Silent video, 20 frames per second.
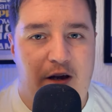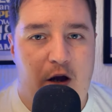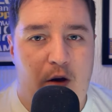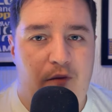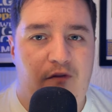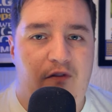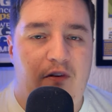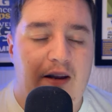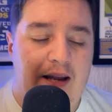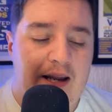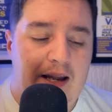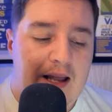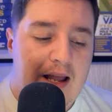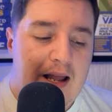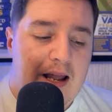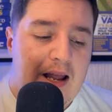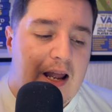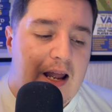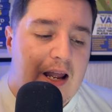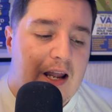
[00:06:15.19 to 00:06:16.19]
Hopefully,
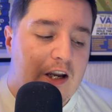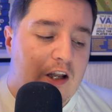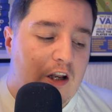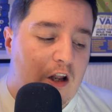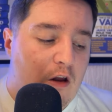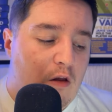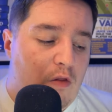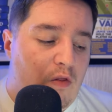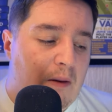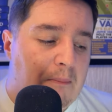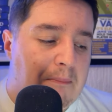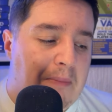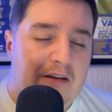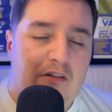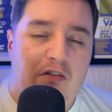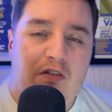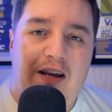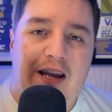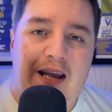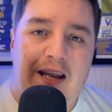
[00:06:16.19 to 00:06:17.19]
you think back
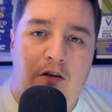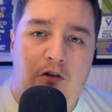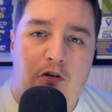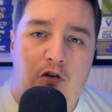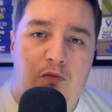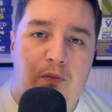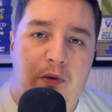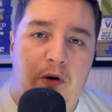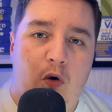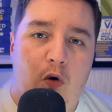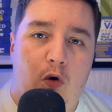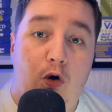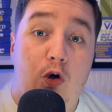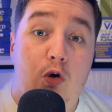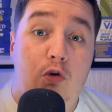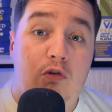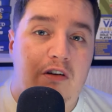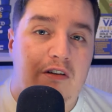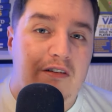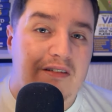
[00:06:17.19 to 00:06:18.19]
to the Kiernan Dewsbury Hall
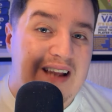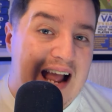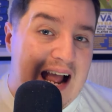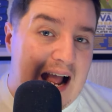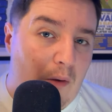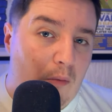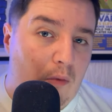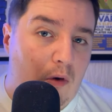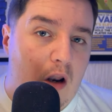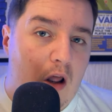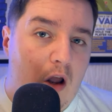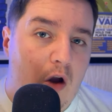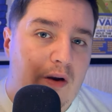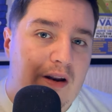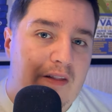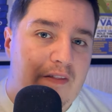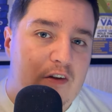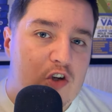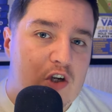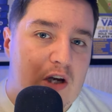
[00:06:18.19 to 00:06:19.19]
Luton Town loan
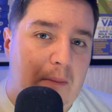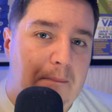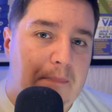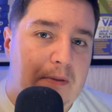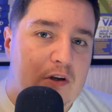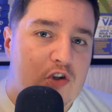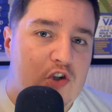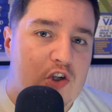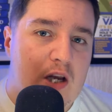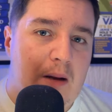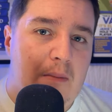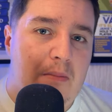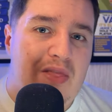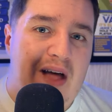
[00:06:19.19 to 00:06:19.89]
in the Championship.